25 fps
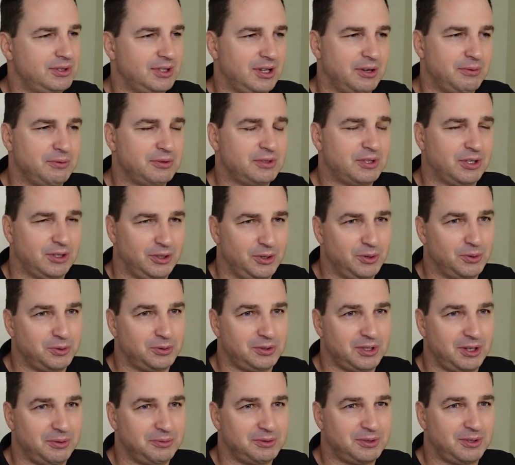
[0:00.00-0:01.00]
I was
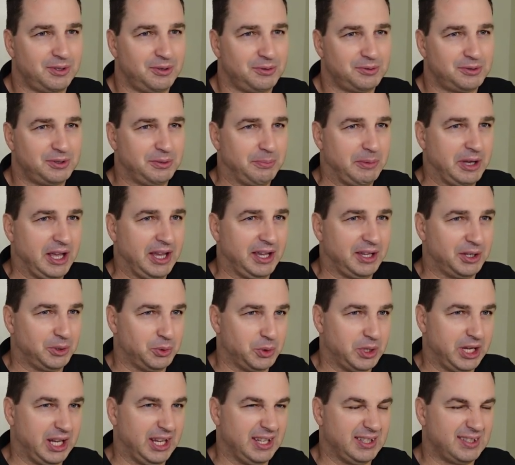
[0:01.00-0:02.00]
close. I was close to backing
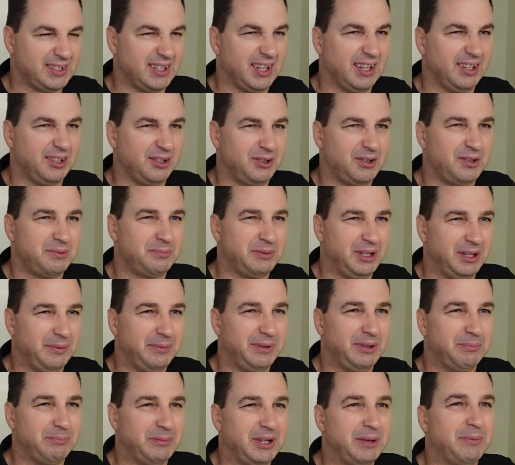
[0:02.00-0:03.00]
away and saying, you know,
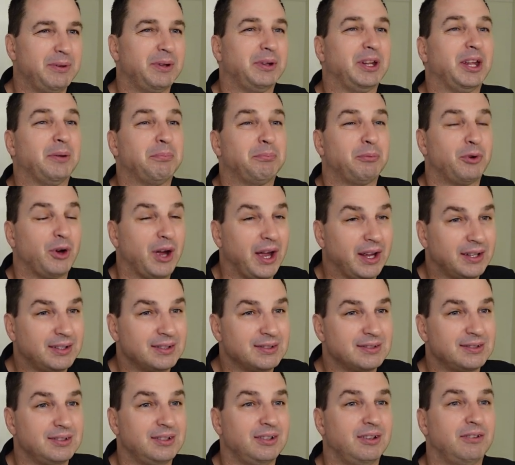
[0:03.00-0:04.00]
maybe maybe I'm not
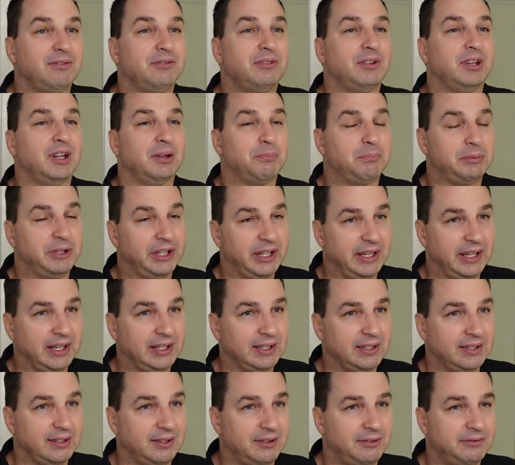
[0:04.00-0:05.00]
practiced enough. I'm not playing
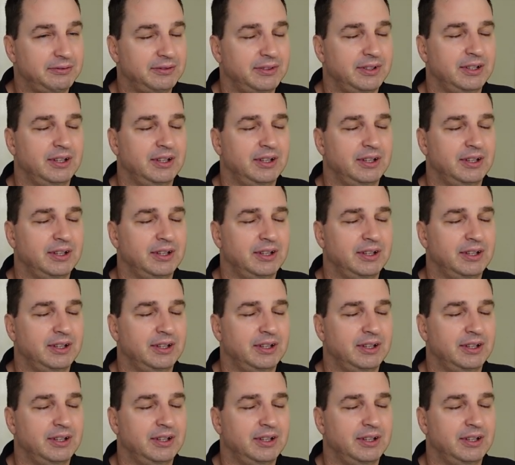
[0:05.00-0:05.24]
enough.